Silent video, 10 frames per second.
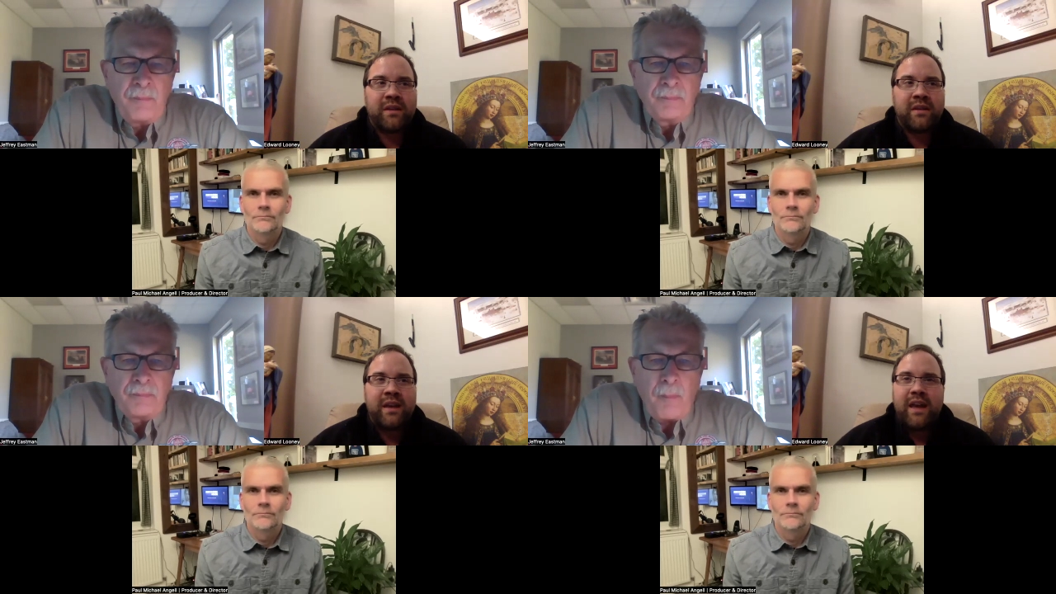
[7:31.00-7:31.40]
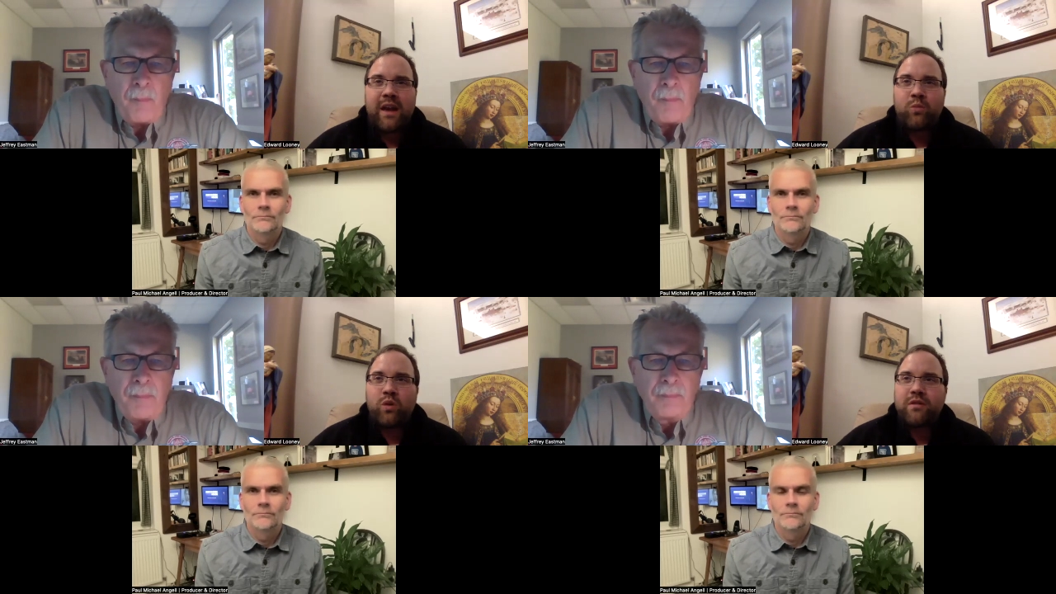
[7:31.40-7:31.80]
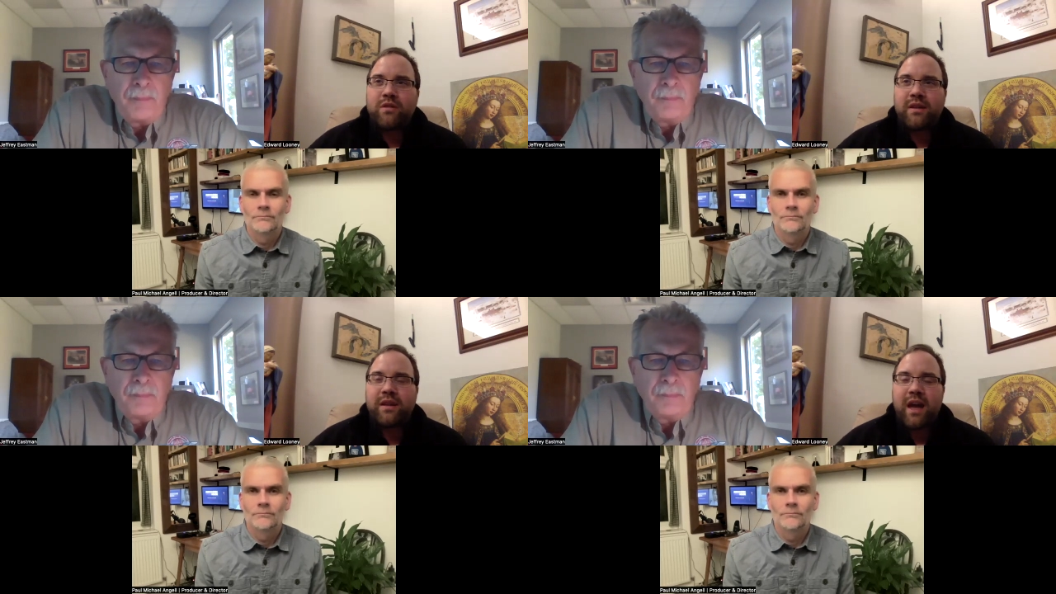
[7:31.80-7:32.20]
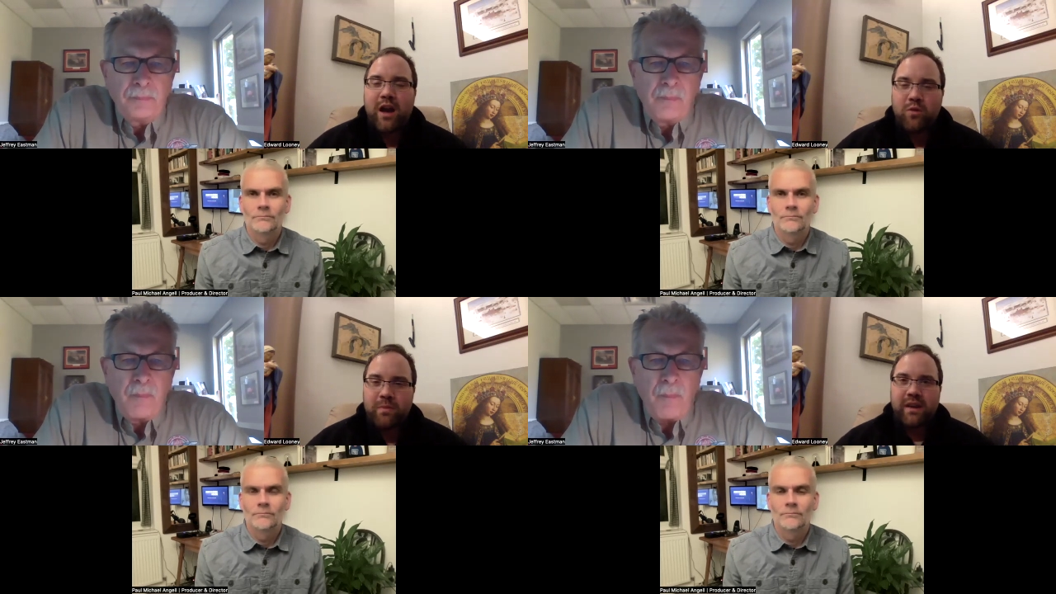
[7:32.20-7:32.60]
Speaker 1: And I'm wondering
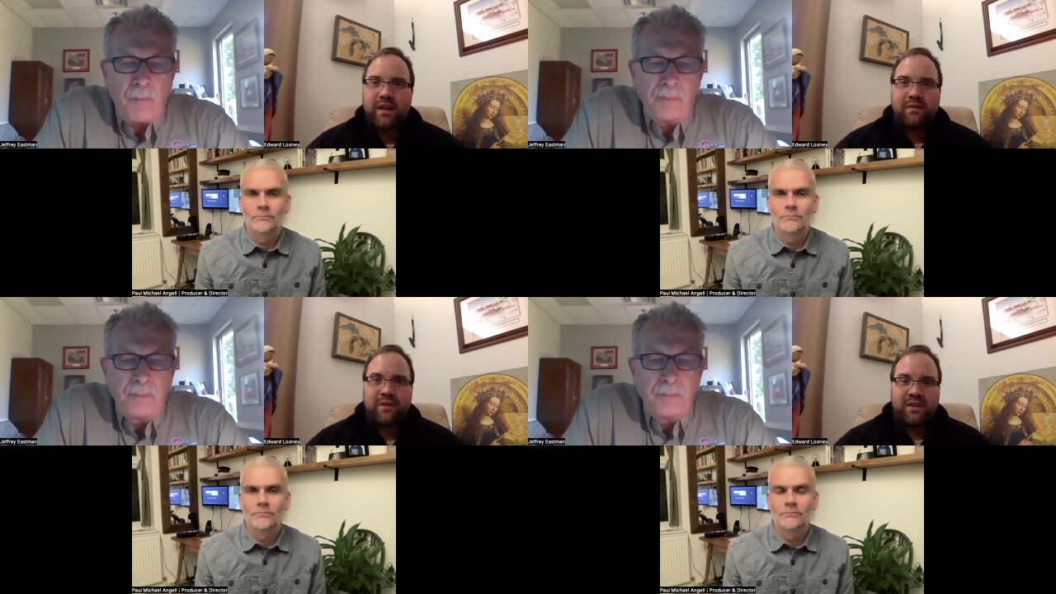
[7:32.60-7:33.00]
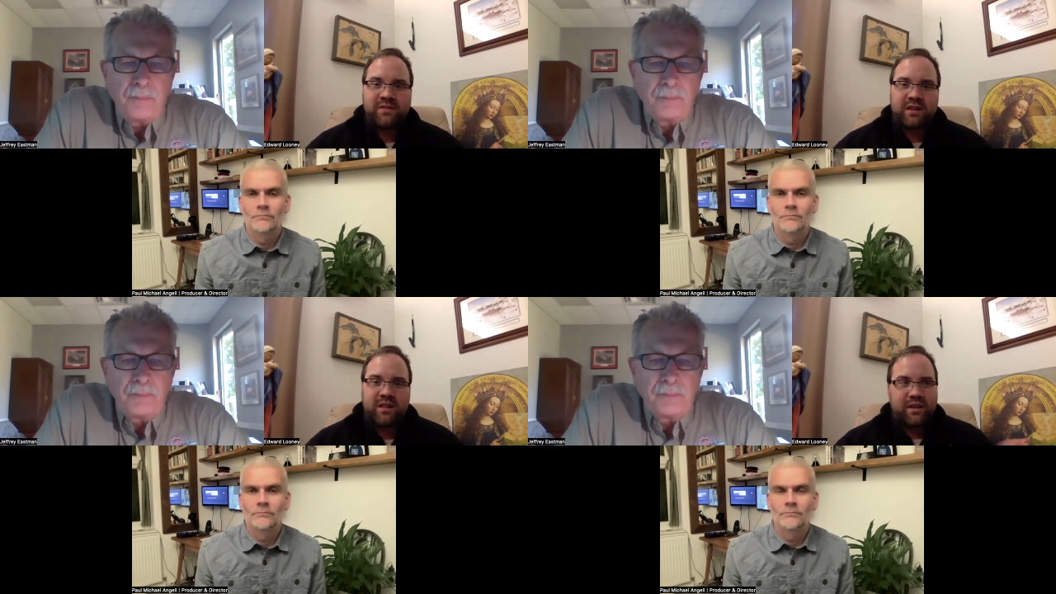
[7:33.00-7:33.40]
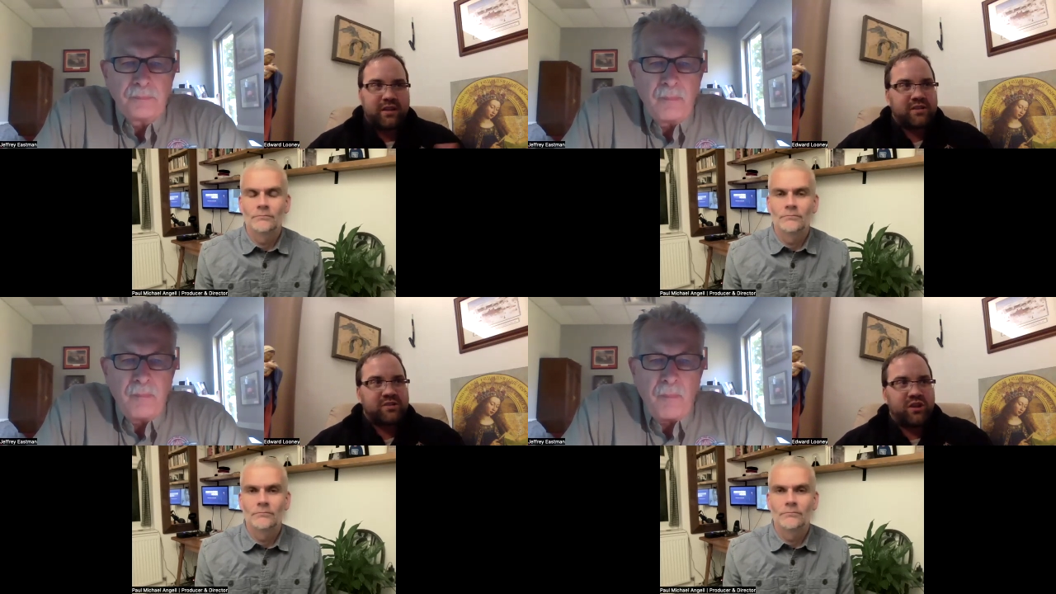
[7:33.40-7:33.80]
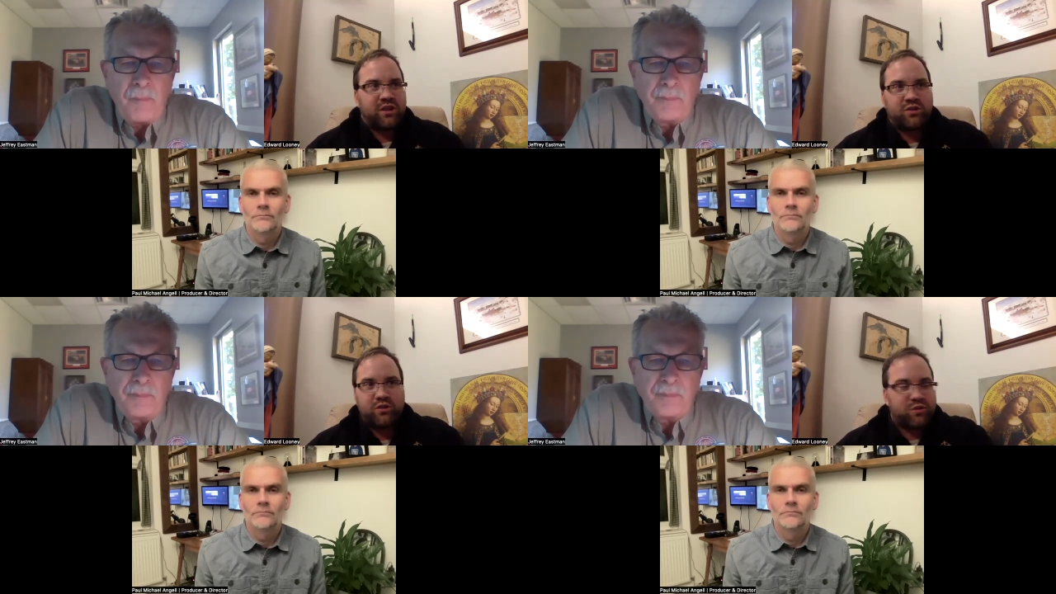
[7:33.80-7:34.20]
how many of these clinics do you
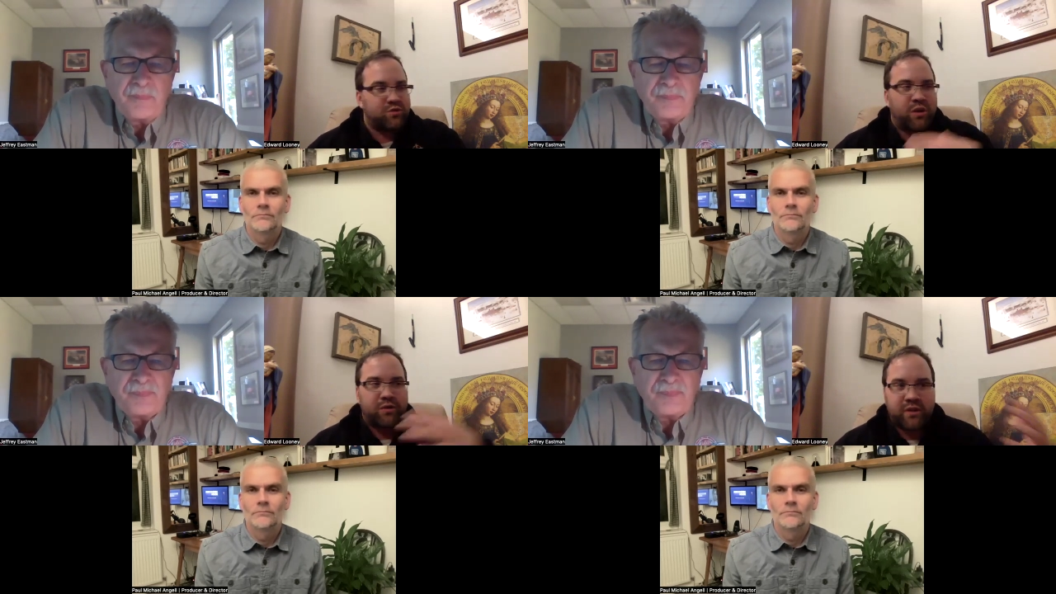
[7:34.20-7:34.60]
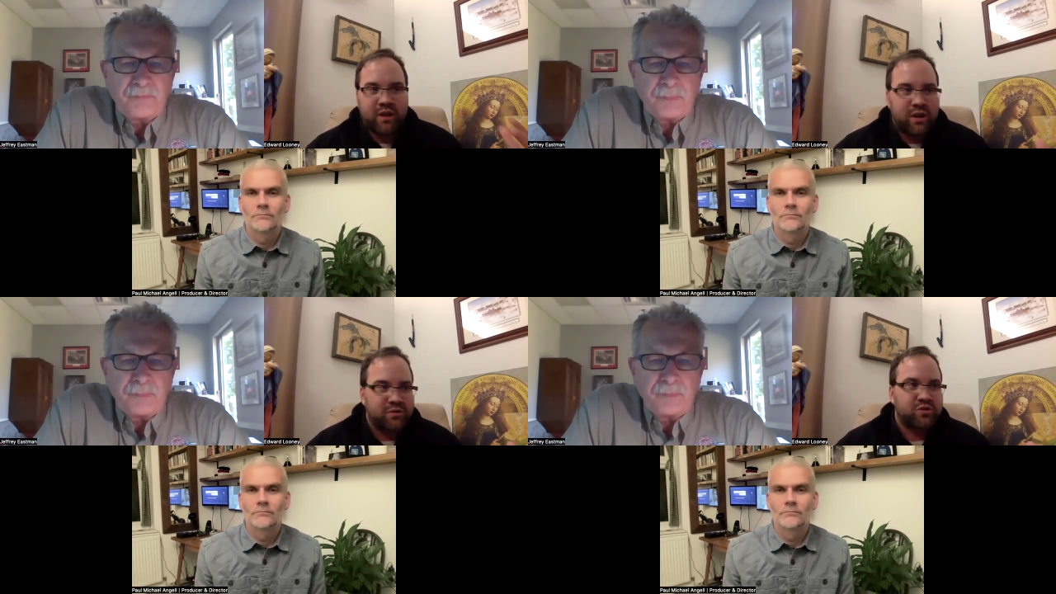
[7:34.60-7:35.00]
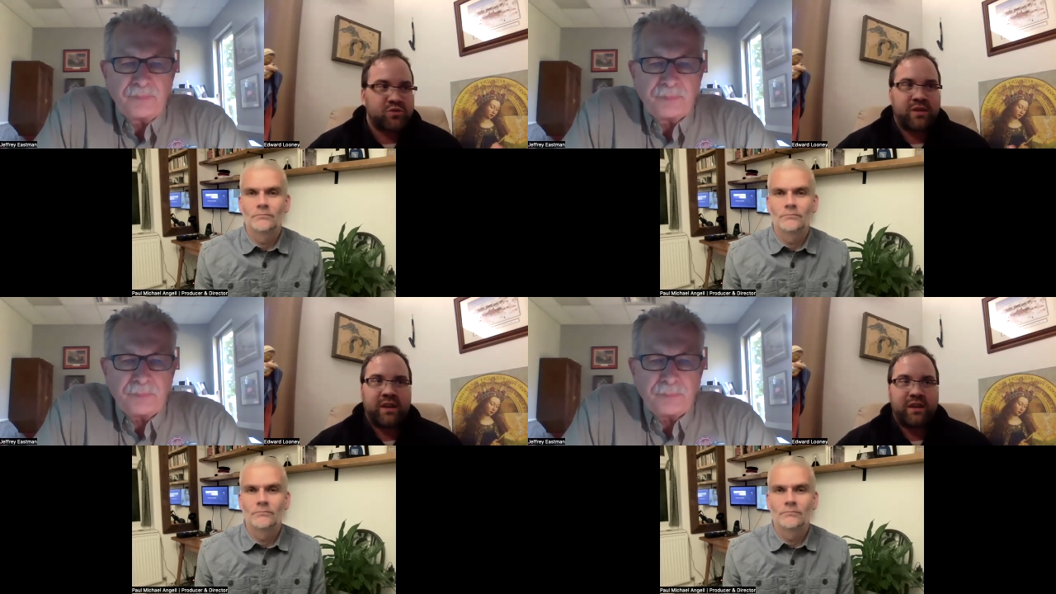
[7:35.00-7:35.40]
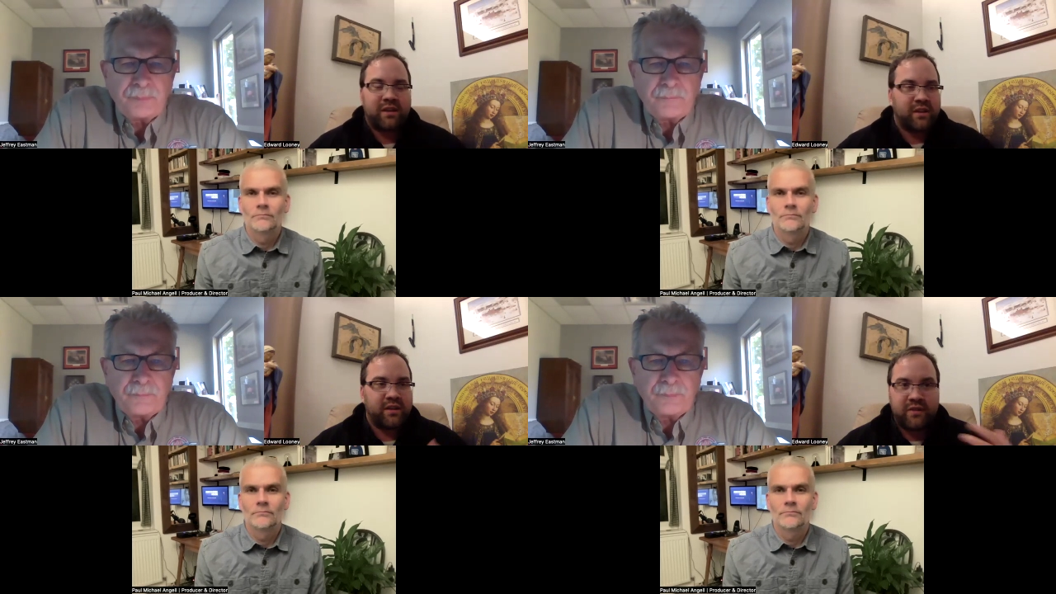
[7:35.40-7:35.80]
do throughout the country in a
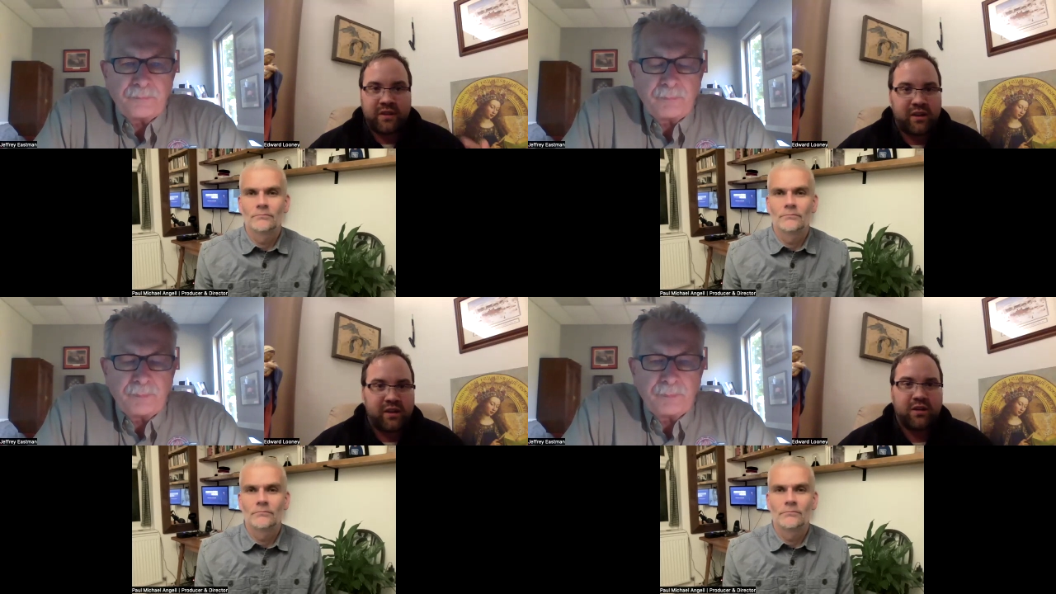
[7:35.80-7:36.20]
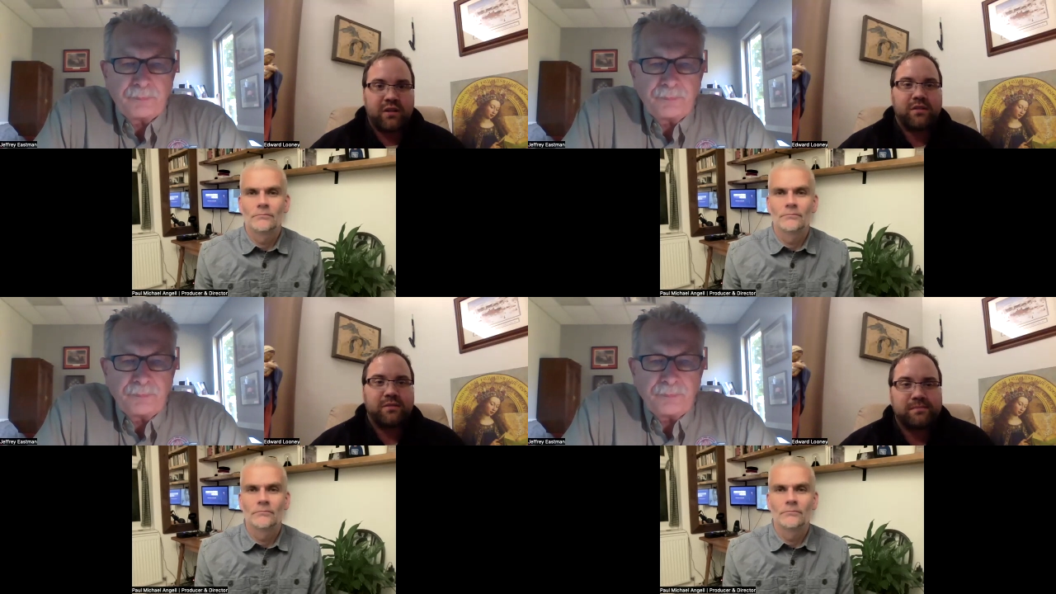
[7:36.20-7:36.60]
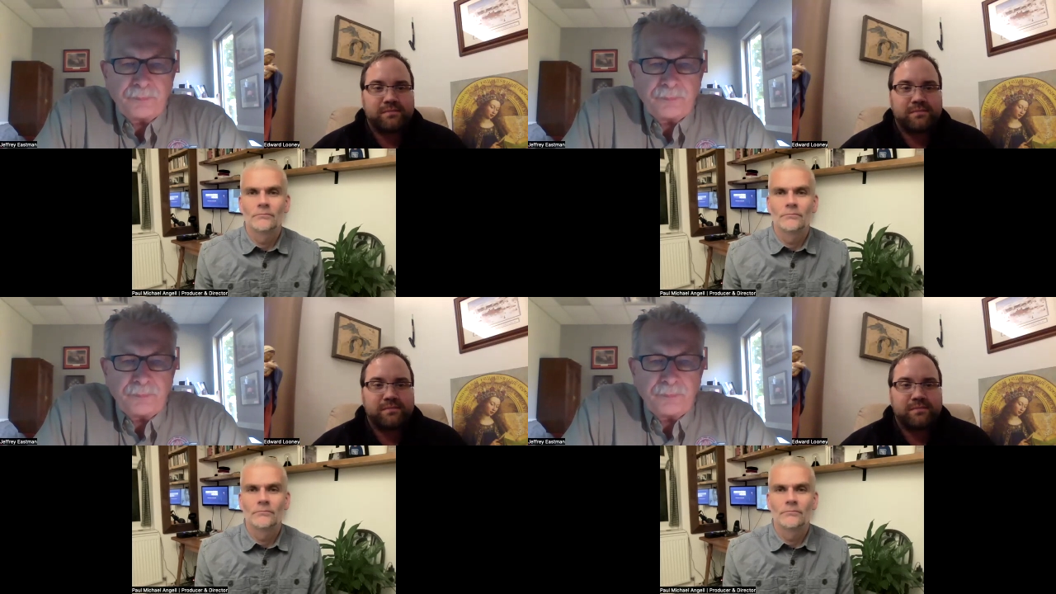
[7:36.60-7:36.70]
given year?